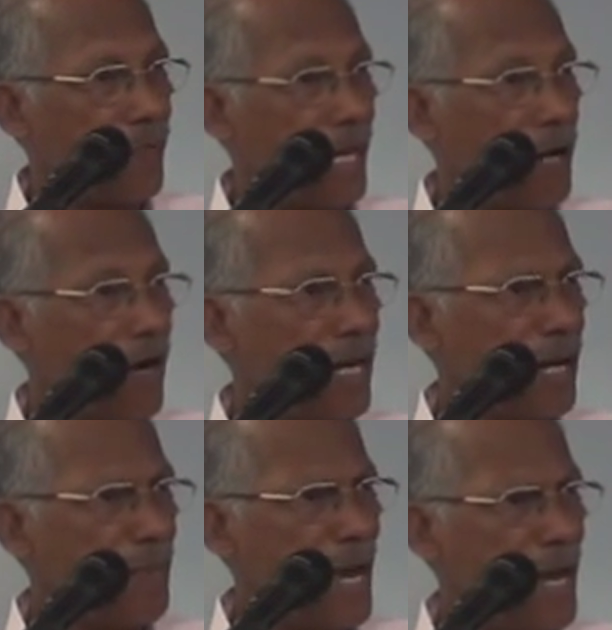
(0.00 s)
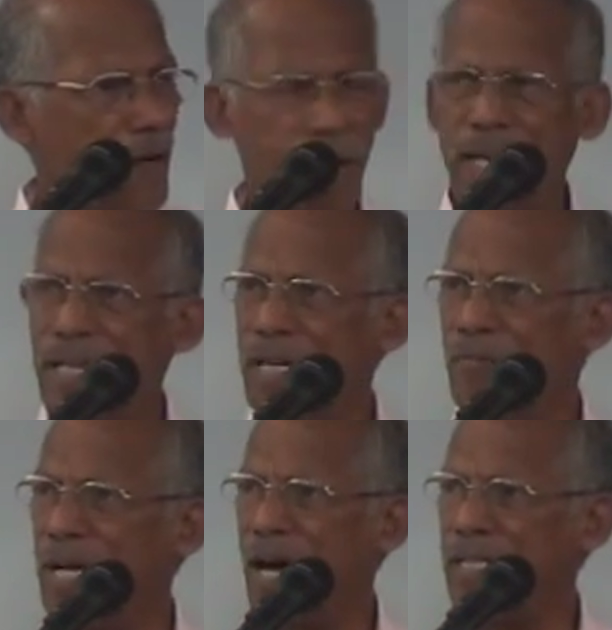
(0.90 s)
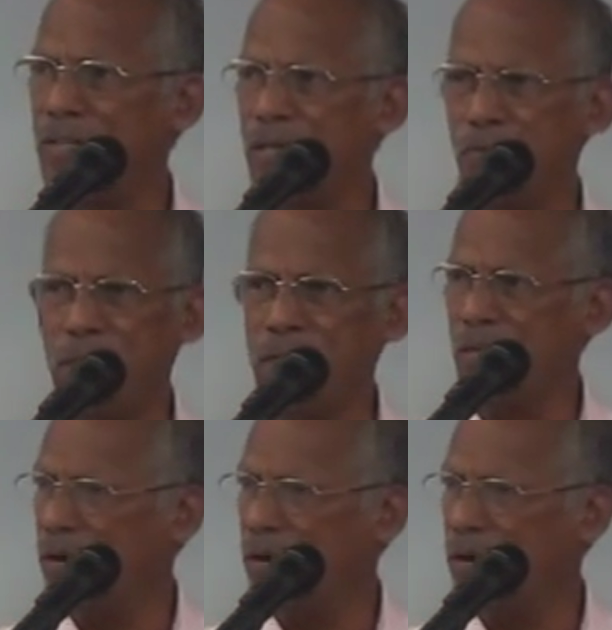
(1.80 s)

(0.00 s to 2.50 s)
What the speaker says: An ordinary man or a heathen will ask, why did